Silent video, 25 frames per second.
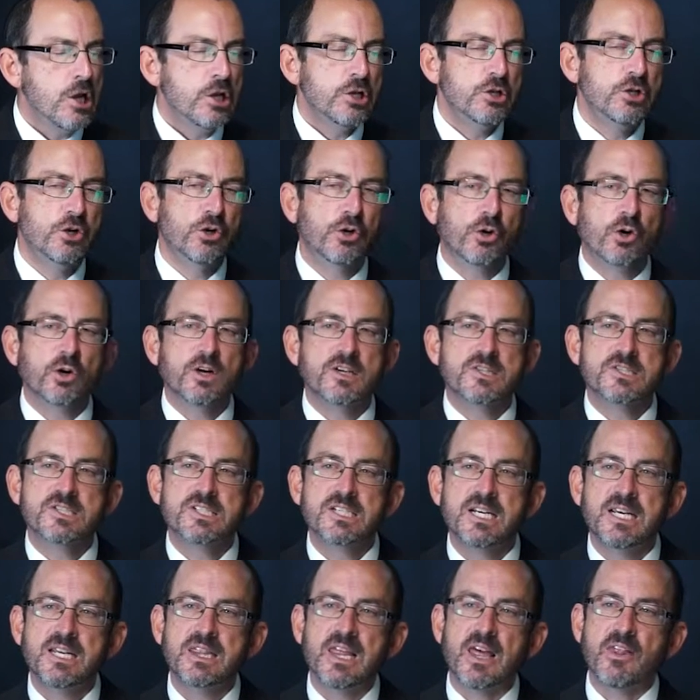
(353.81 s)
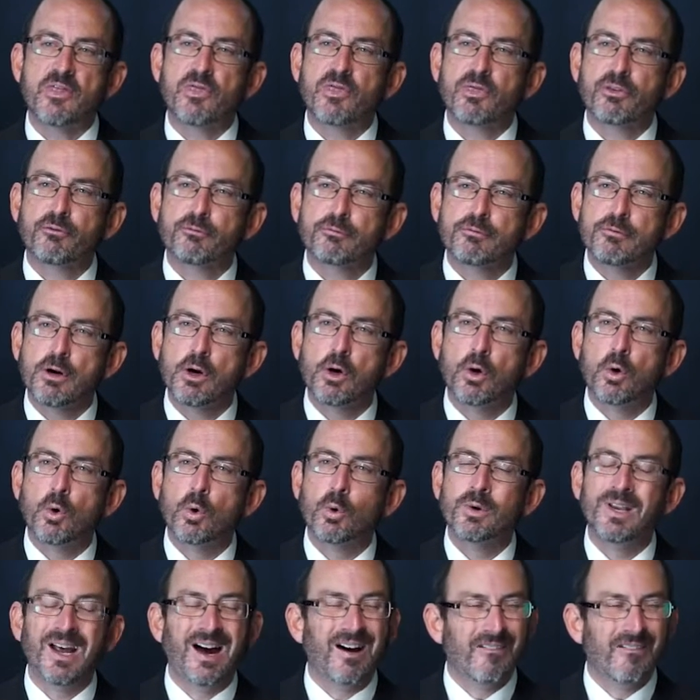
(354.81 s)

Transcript: you're going to see that throne